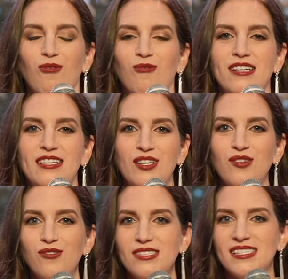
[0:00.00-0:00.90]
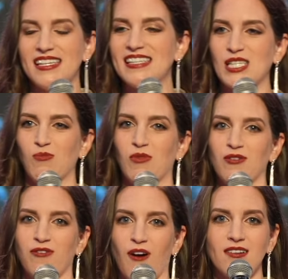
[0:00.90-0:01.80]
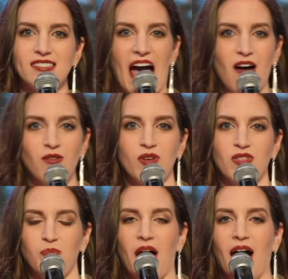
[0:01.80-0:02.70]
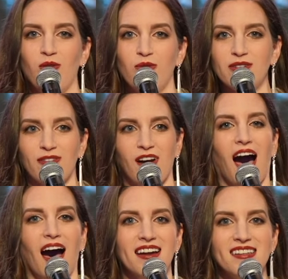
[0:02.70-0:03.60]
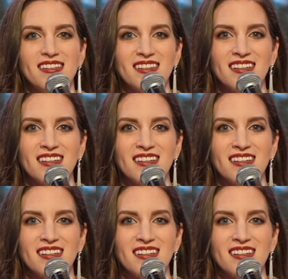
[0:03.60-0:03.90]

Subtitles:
when you see someone fall down with the power of God,